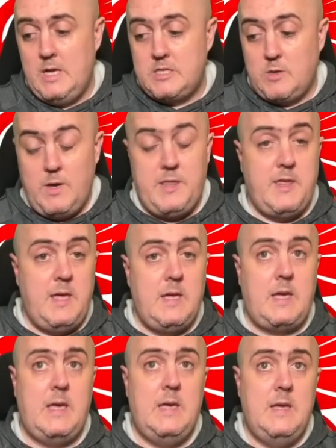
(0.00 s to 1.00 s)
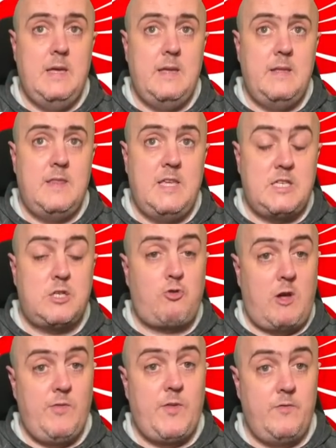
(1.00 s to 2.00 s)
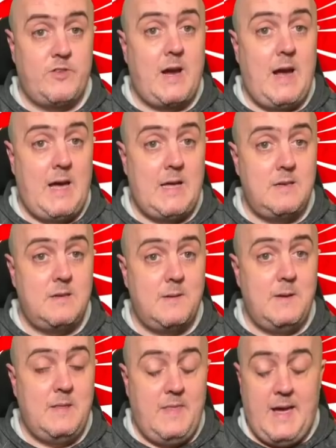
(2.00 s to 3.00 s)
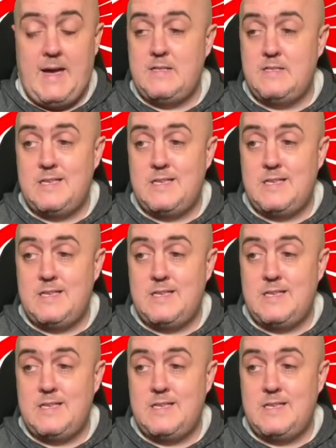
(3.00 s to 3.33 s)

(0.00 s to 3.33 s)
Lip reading: So I think this strengthens our hand in that.